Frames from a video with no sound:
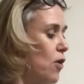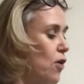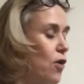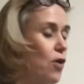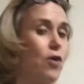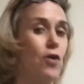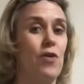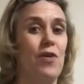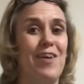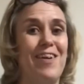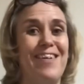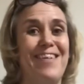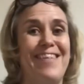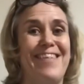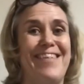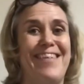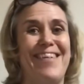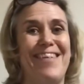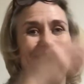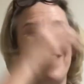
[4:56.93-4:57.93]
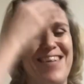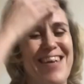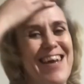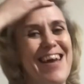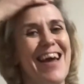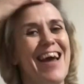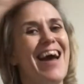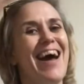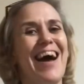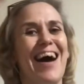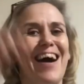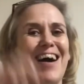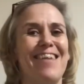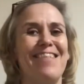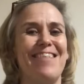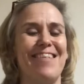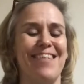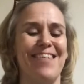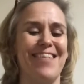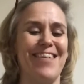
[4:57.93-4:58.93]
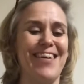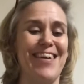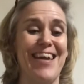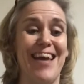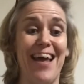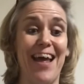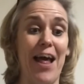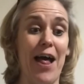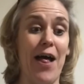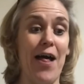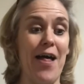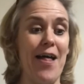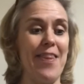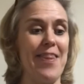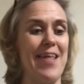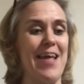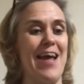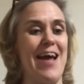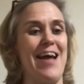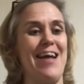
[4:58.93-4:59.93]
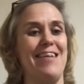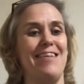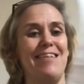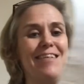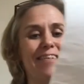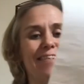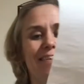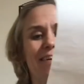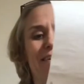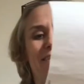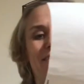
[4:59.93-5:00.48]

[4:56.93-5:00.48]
going to excuse me, I'm just going to cut the edges of